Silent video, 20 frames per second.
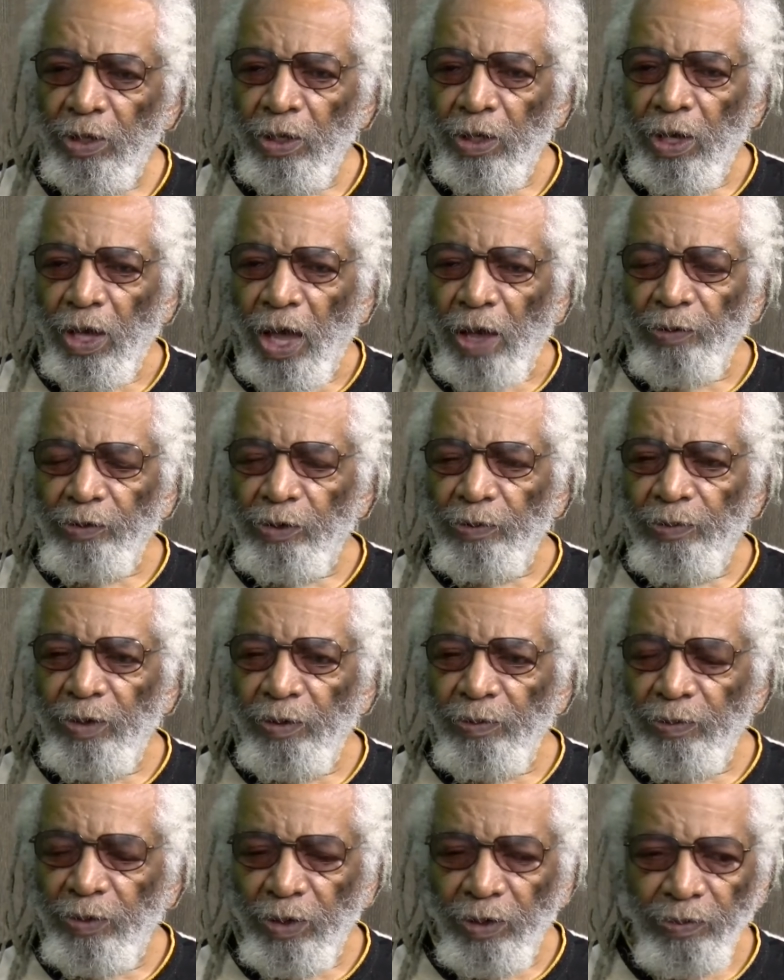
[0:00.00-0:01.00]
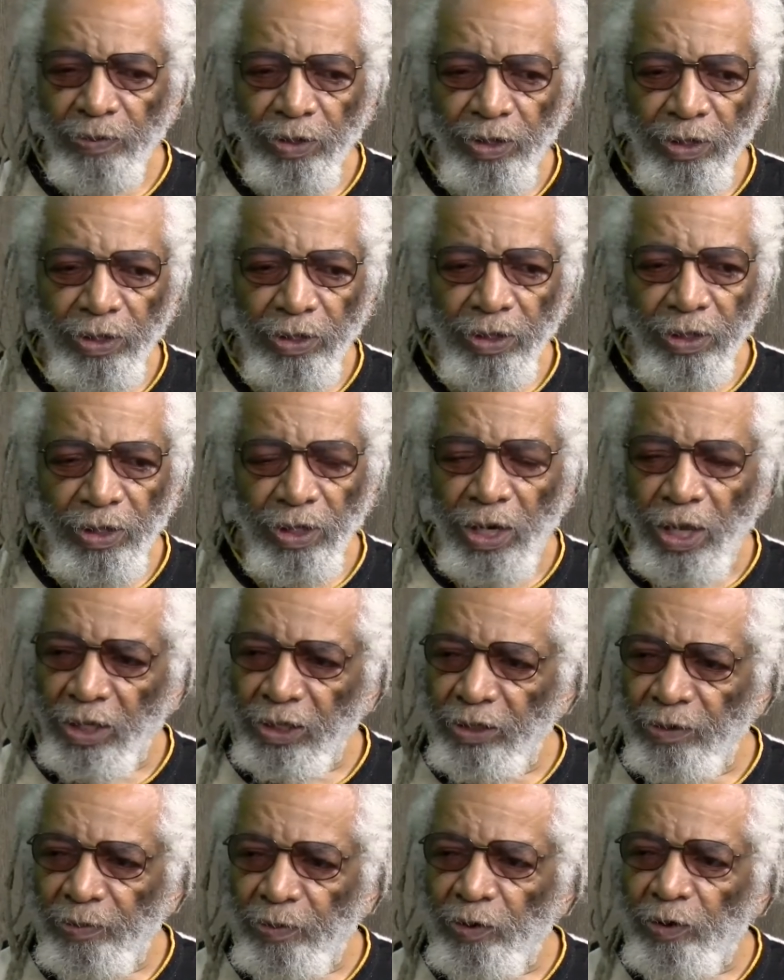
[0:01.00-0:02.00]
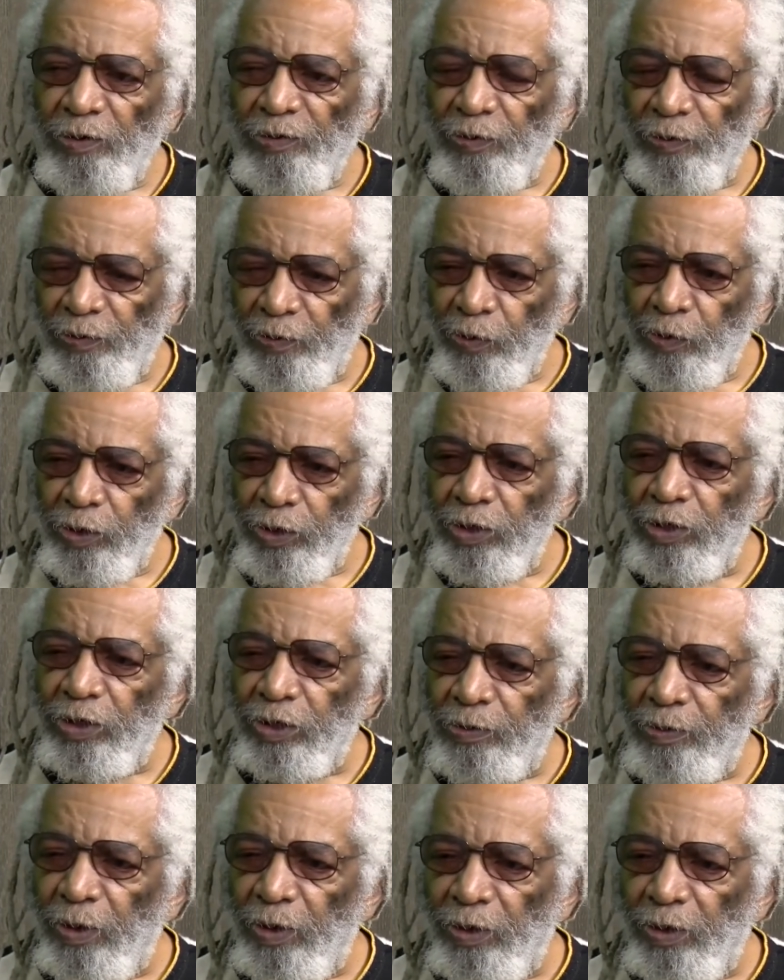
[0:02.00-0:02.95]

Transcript: I was a member of the elected board for 4 years, Bernie.